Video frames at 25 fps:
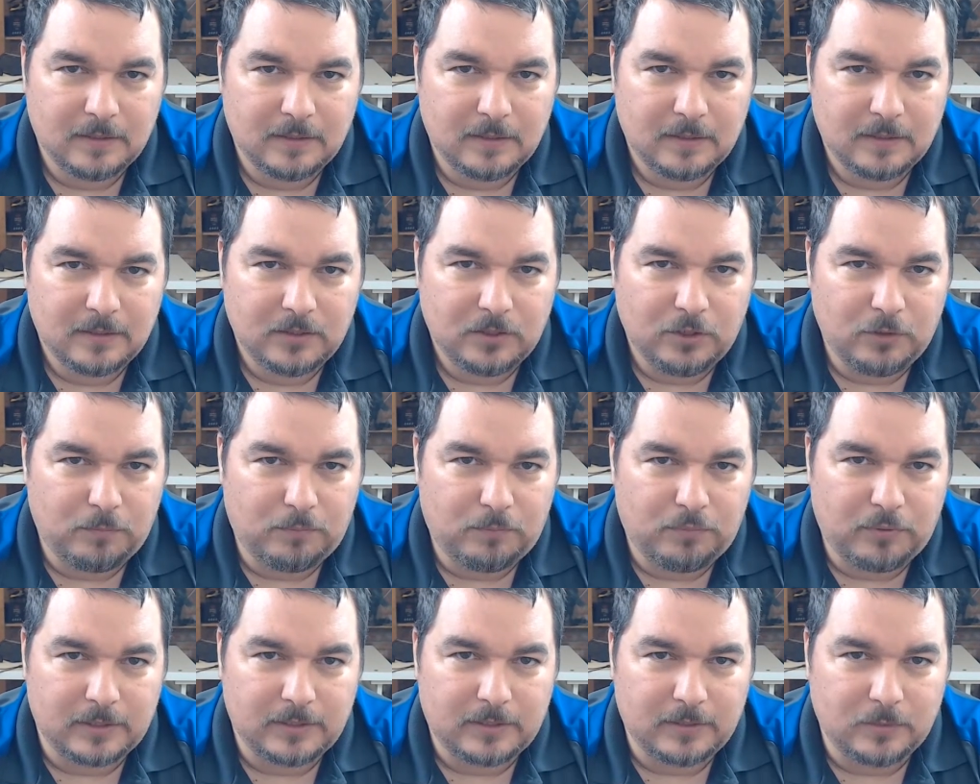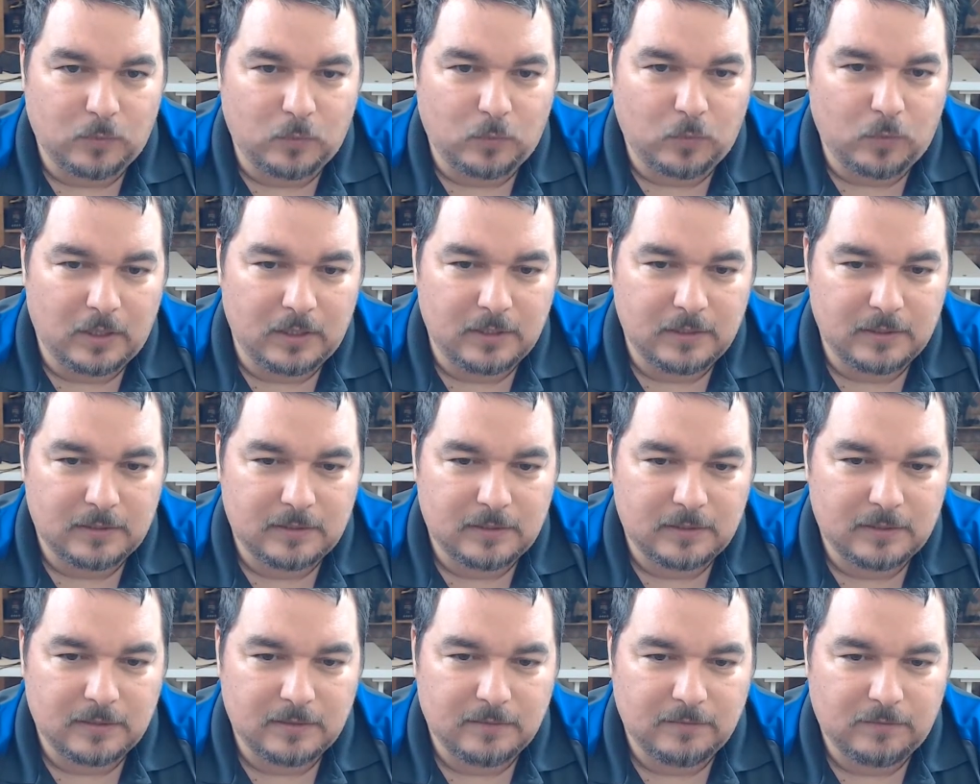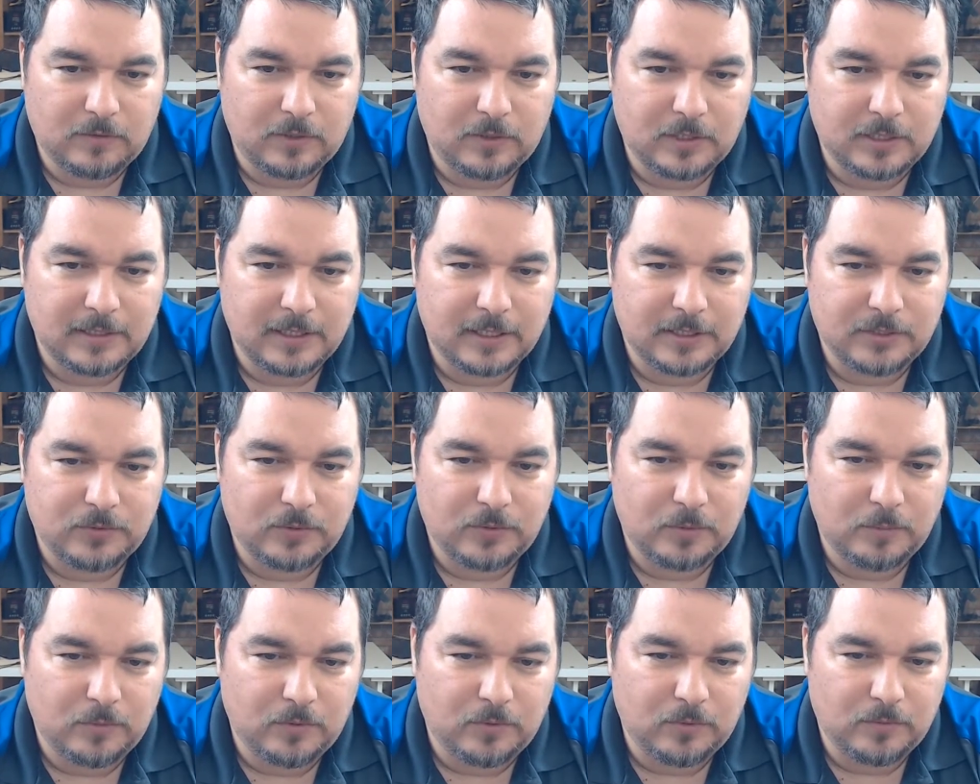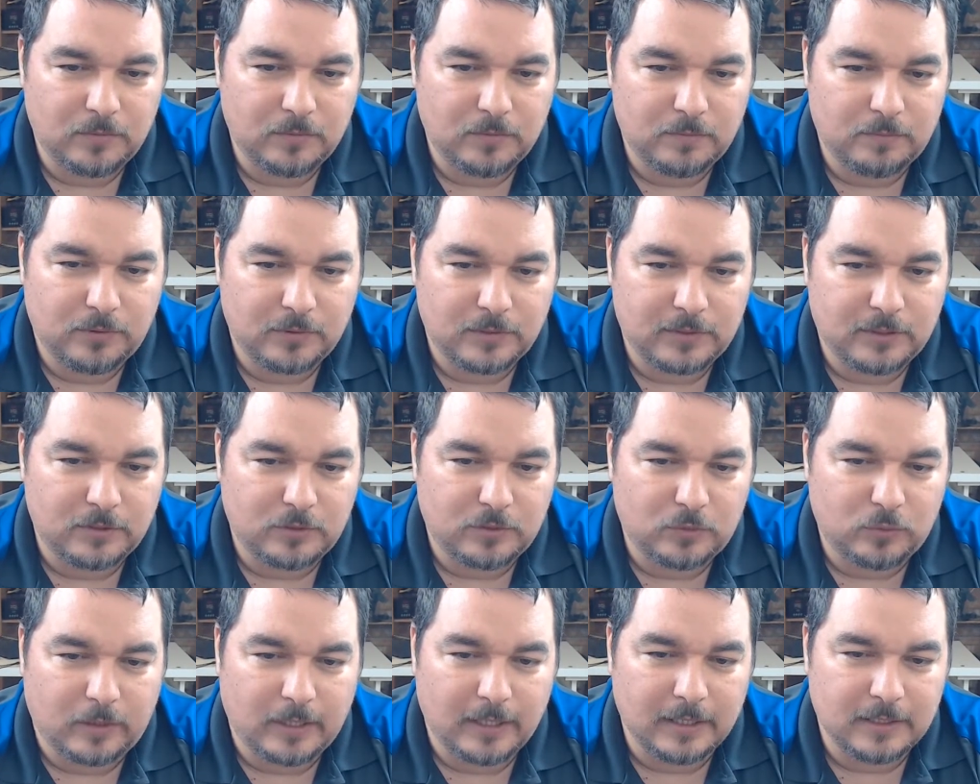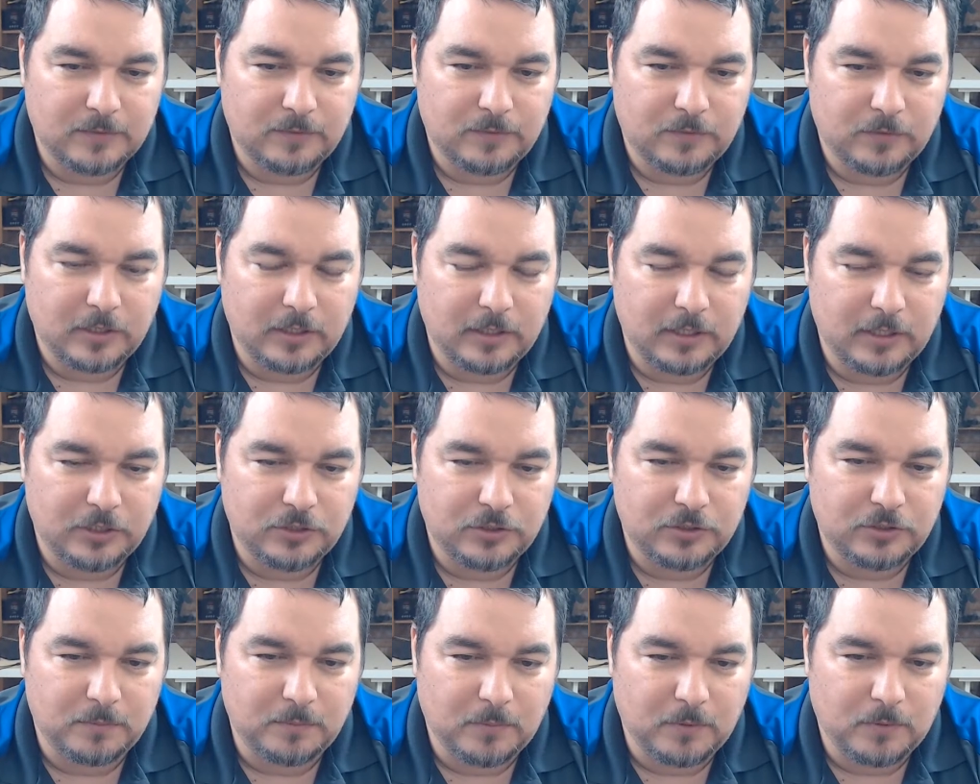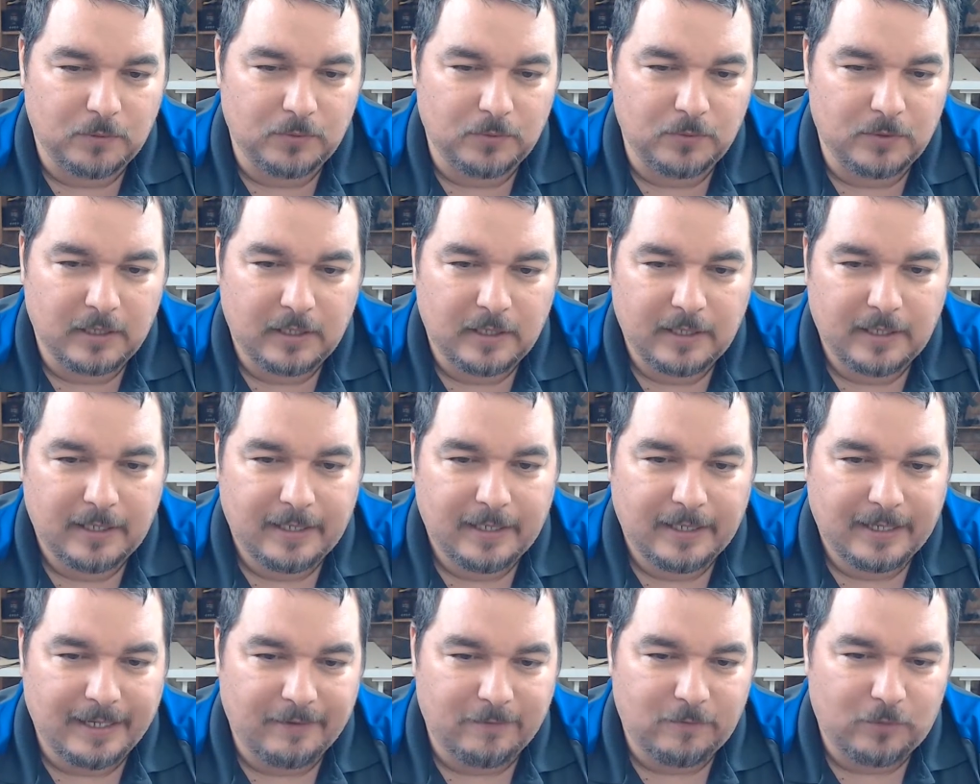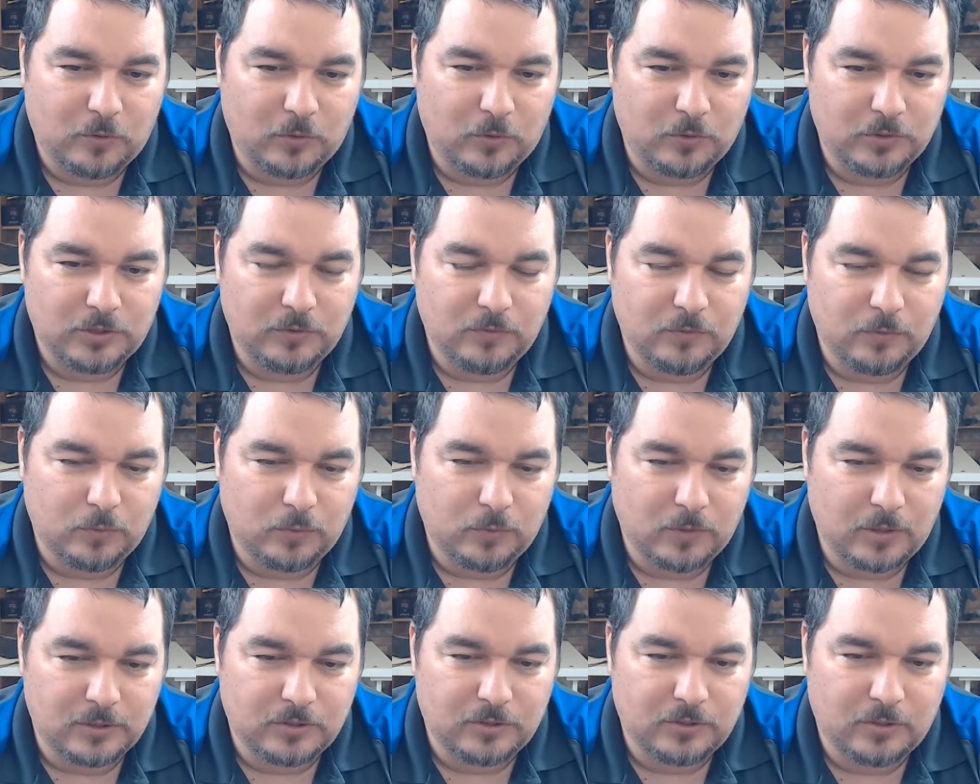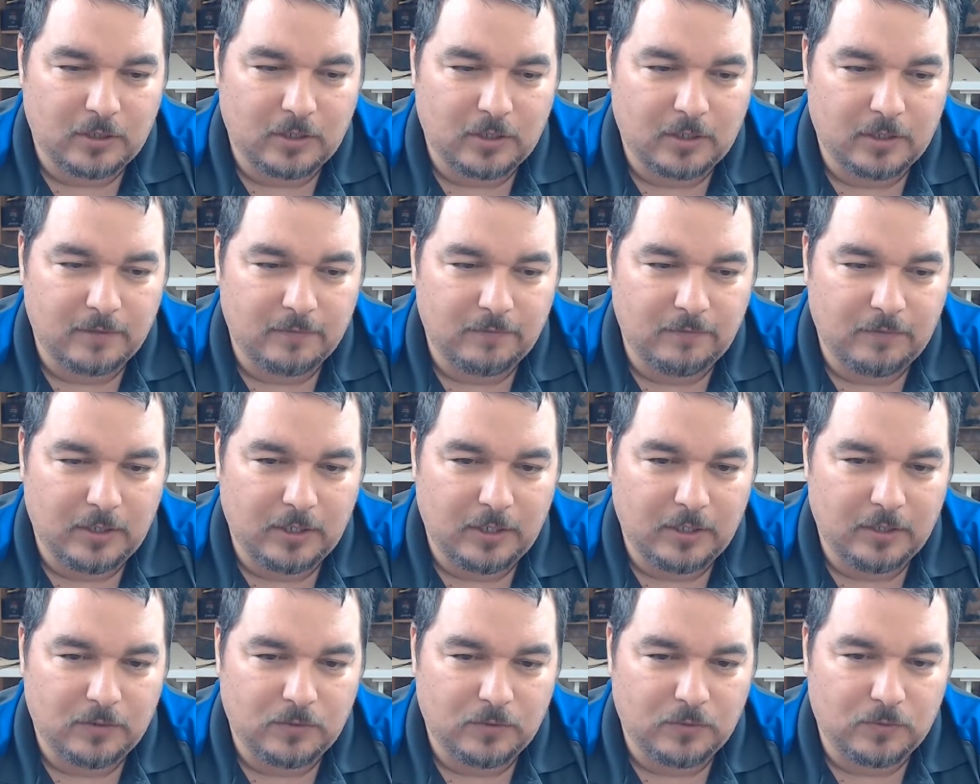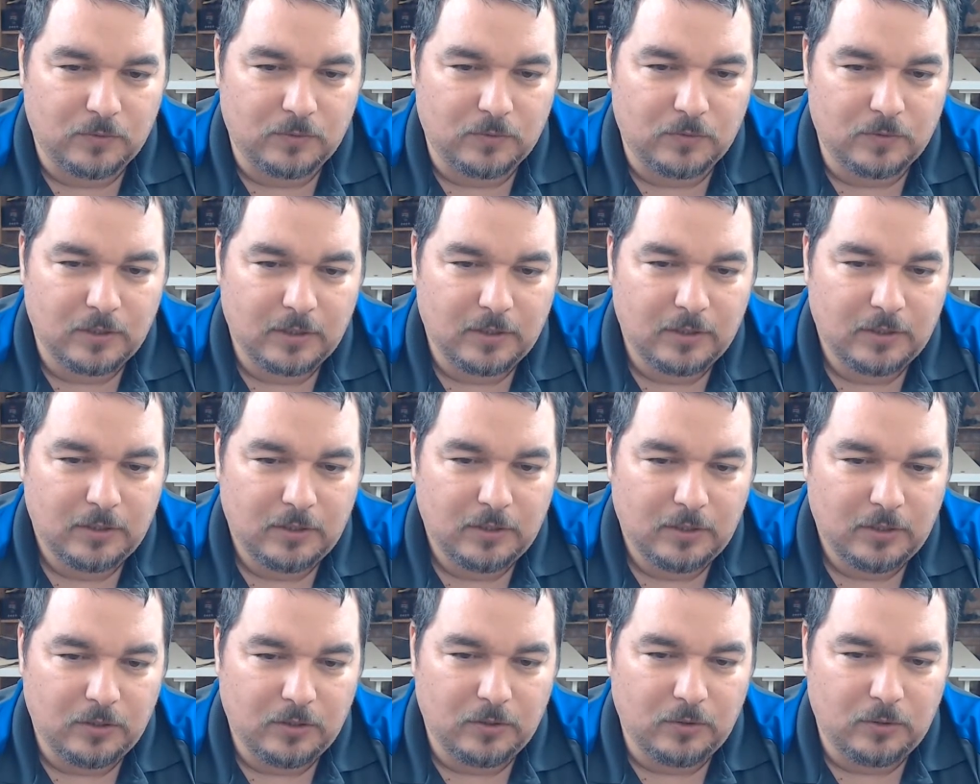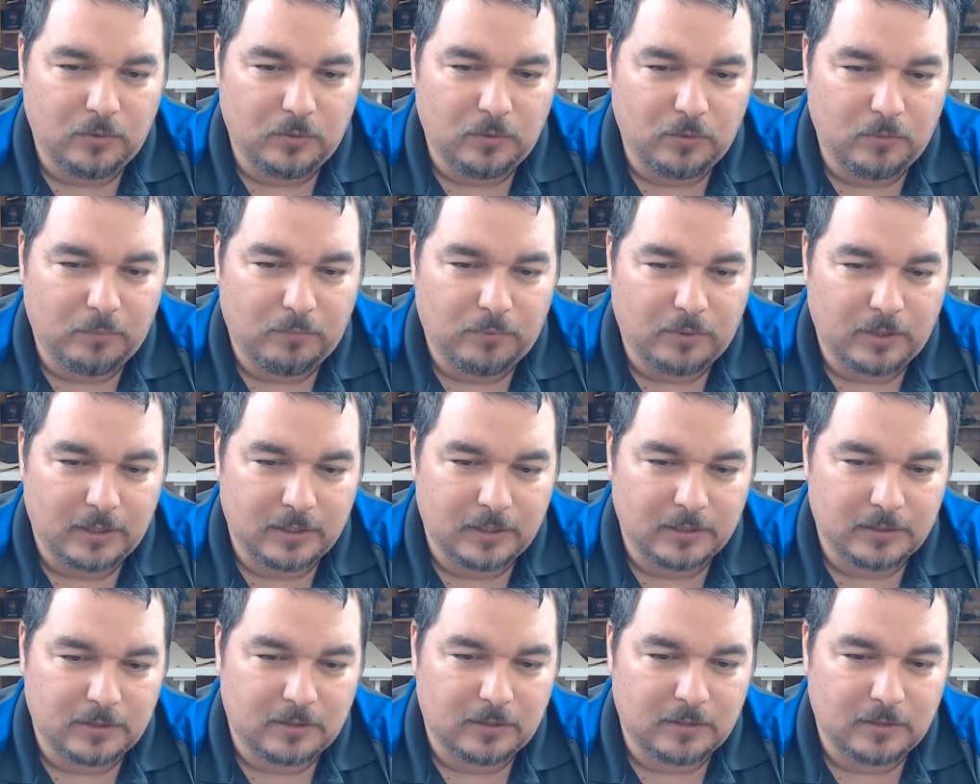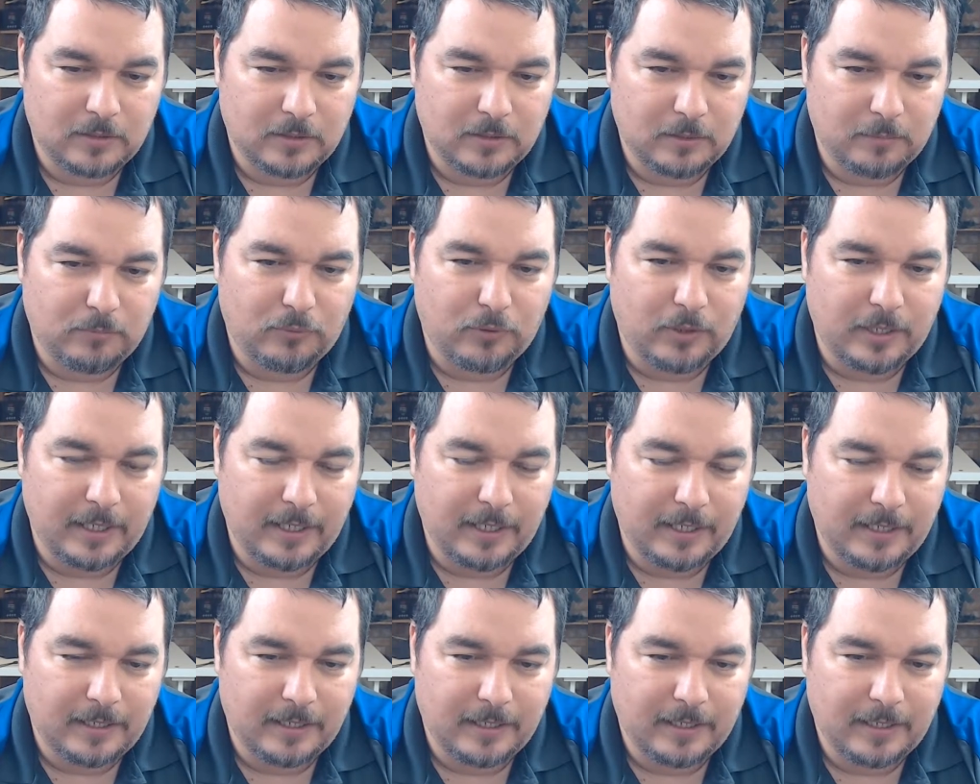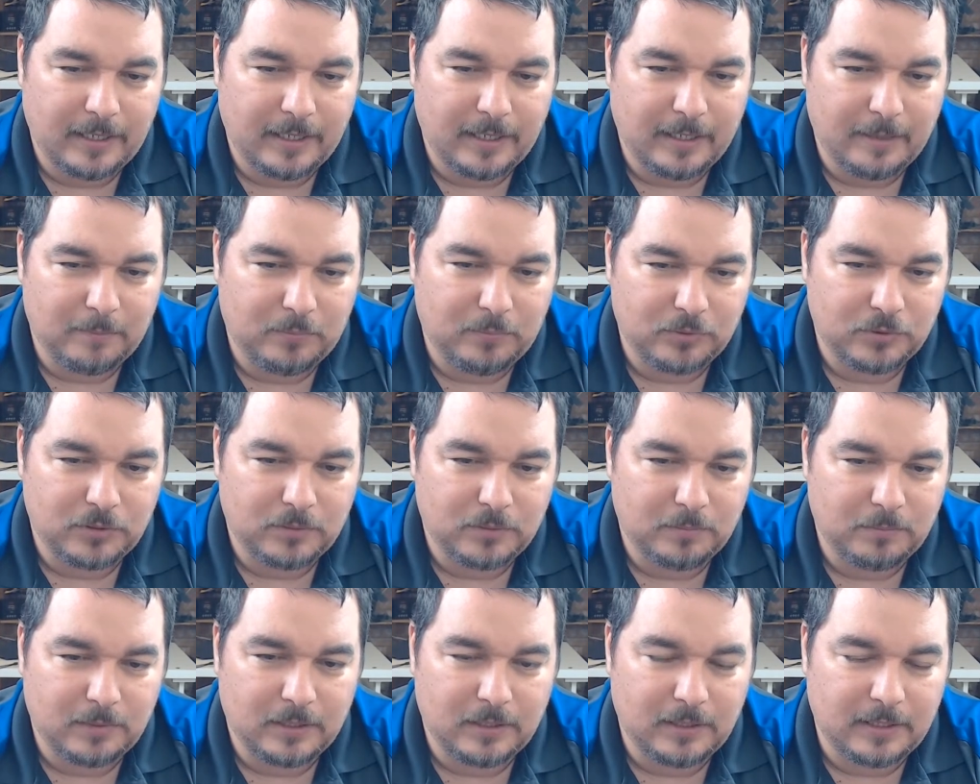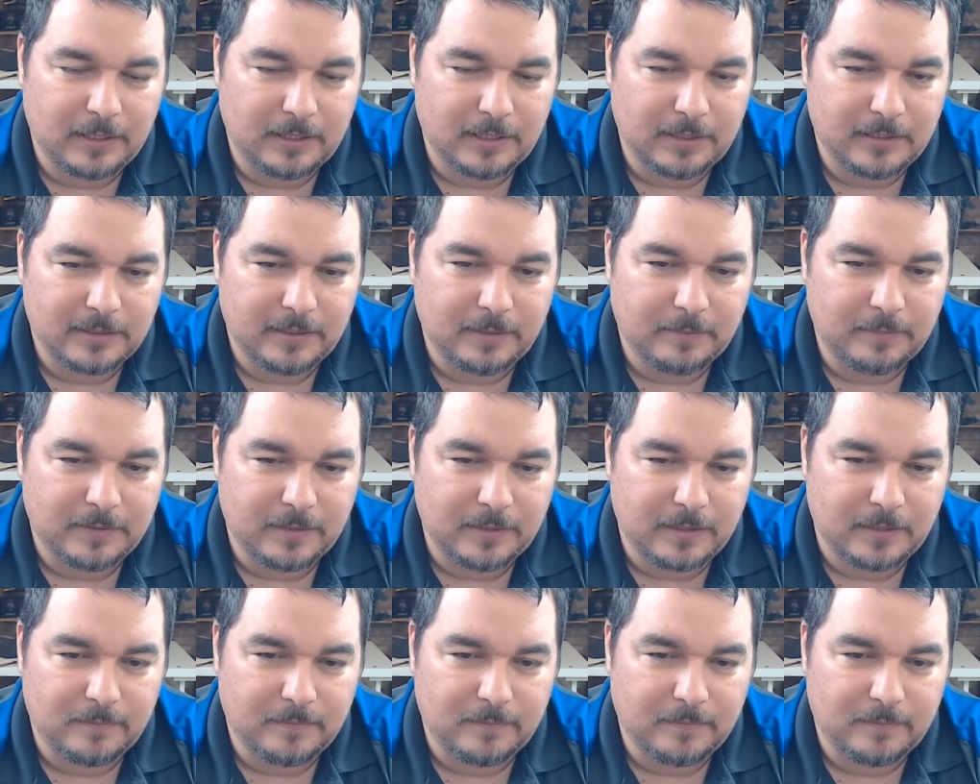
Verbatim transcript: you press it once for accessory mode, press it twice for ignition mode, and of course you want to turn on the vehicle you press the brake and push the button at the same time.